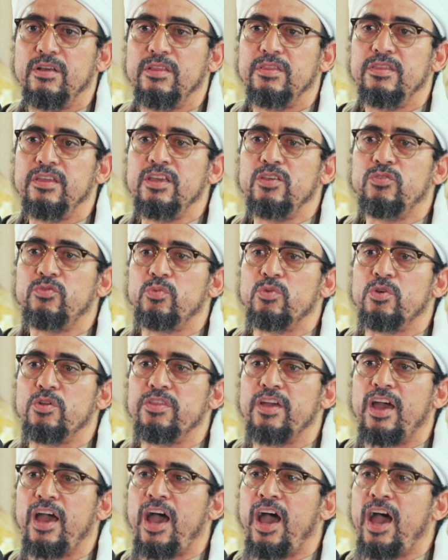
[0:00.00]
These were
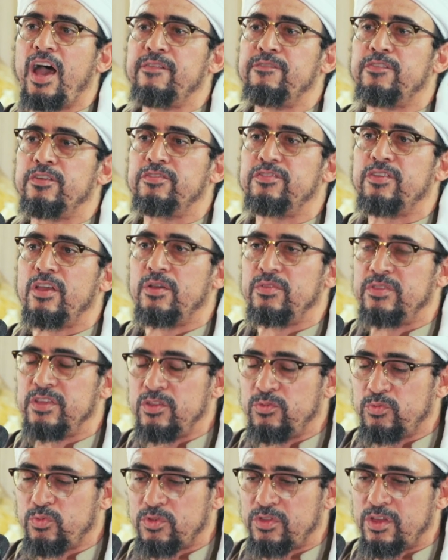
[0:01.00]
the adversary,
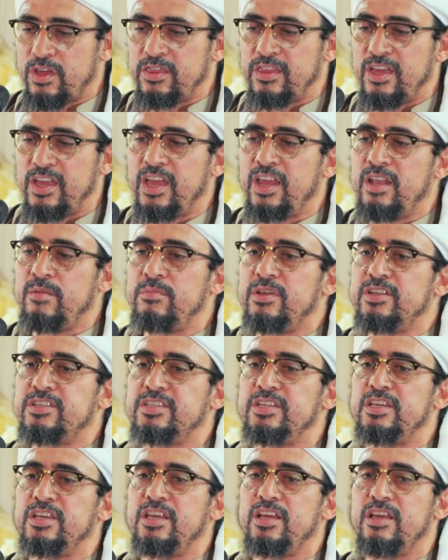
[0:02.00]
these were the
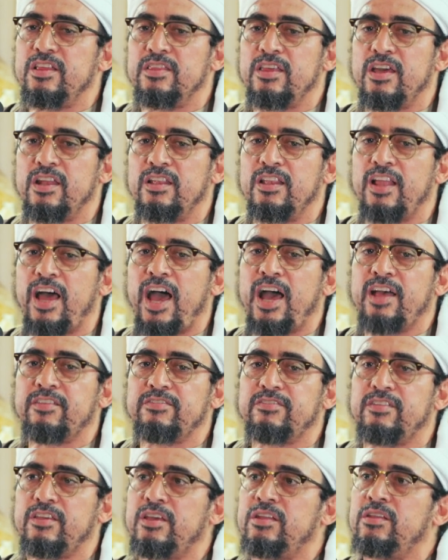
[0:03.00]
enmity that
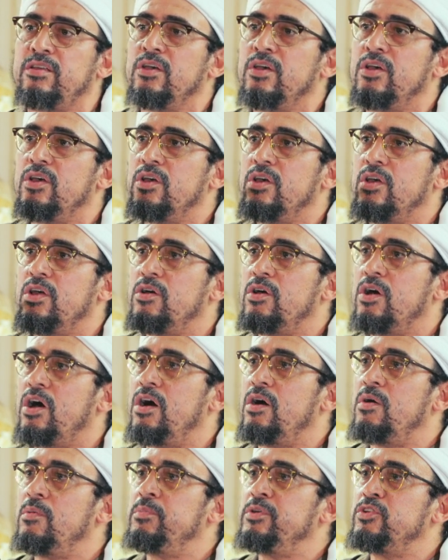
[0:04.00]
lasted
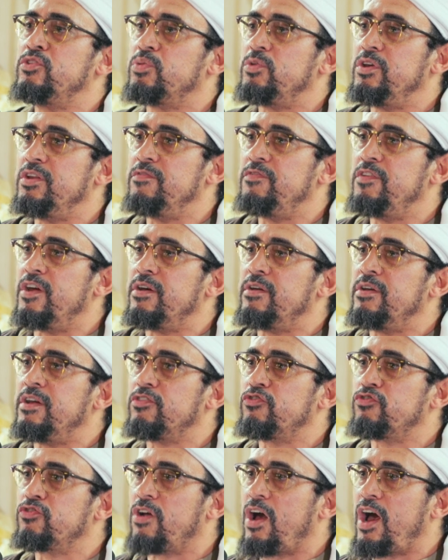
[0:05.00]
between
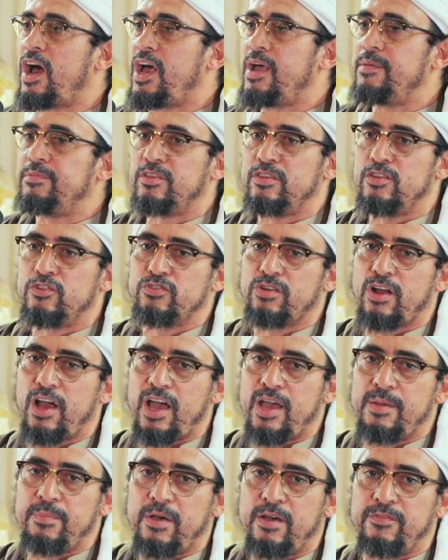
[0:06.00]
various tribes and the
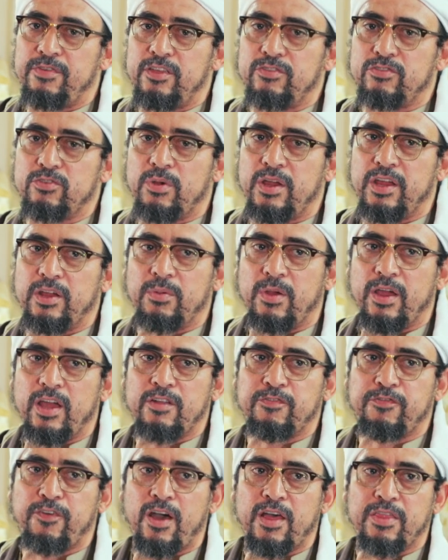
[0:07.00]
tribe of his
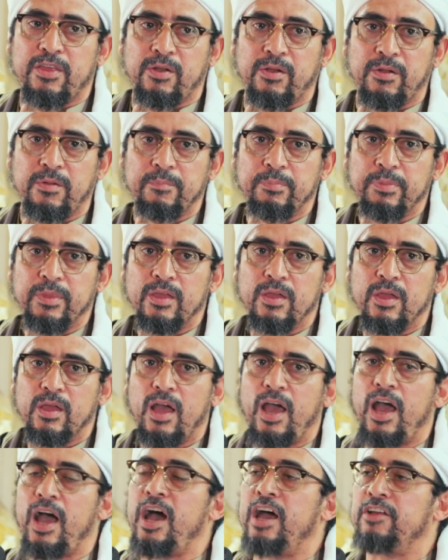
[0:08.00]
great-grandfather,
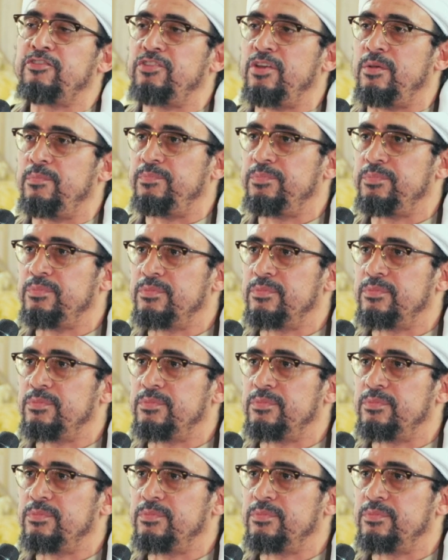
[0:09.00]
Hashim.